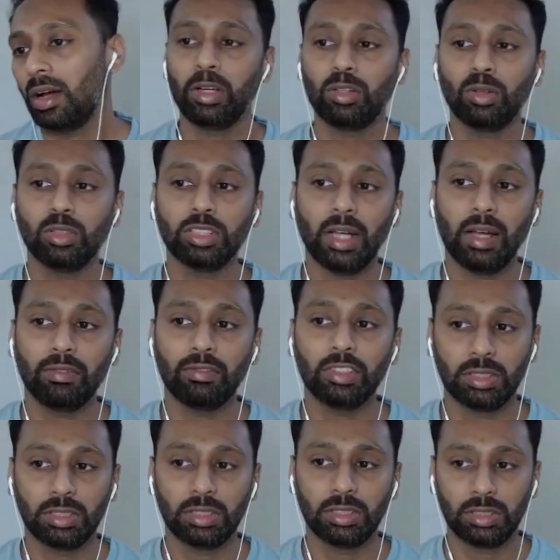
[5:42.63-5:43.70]
It also have
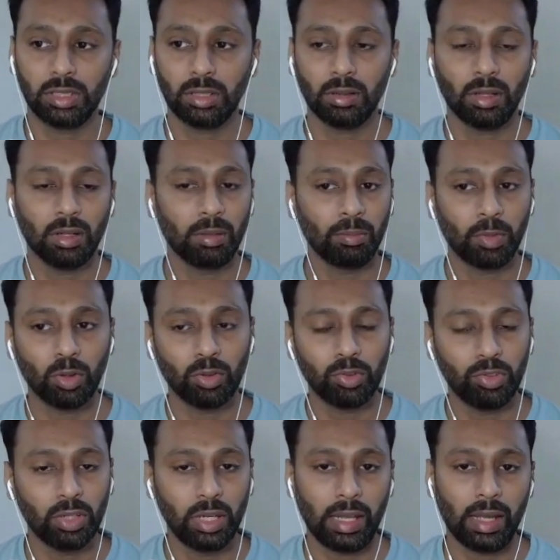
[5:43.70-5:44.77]
this
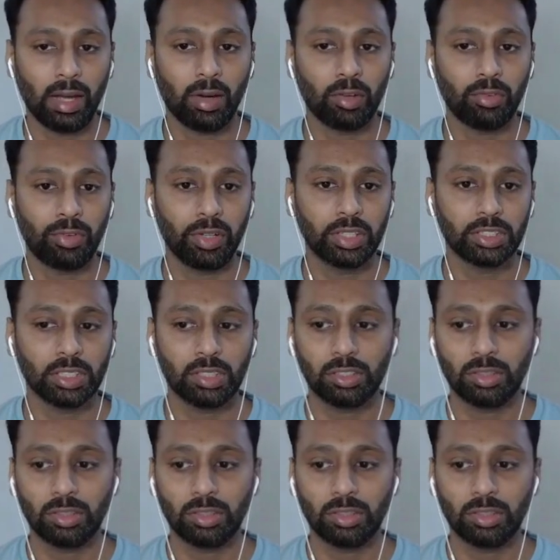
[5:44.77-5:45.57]
beautiful layout feature.